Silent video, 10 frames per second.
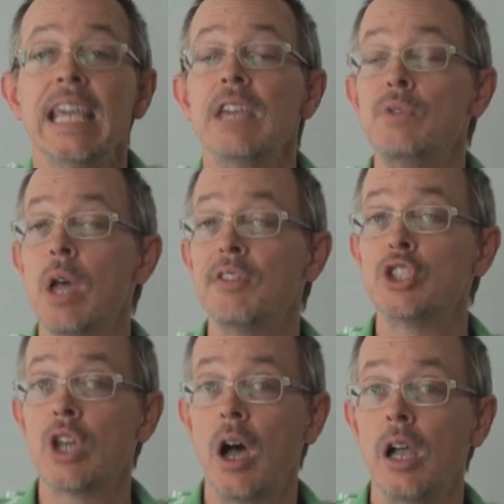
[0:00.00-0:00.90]
If you have
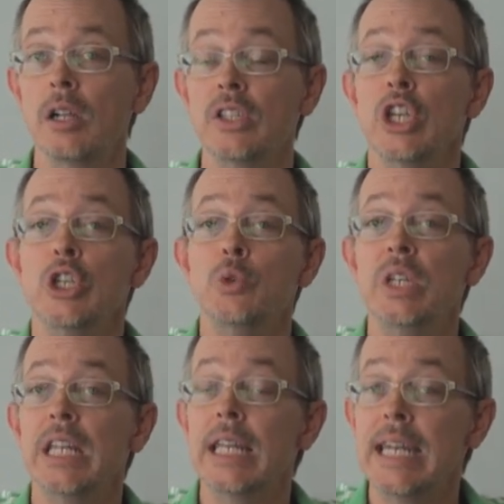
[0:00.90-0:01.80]
a child, you
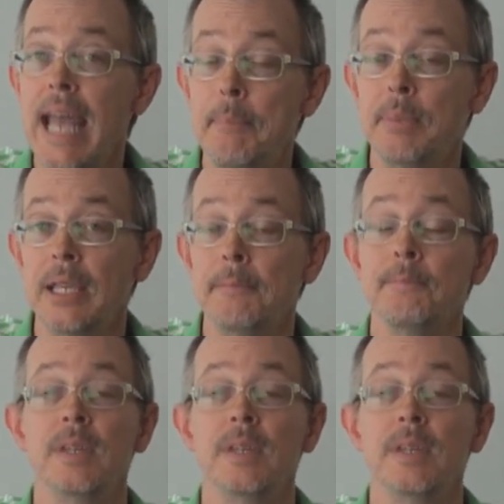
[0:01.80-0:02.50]
need a nappy.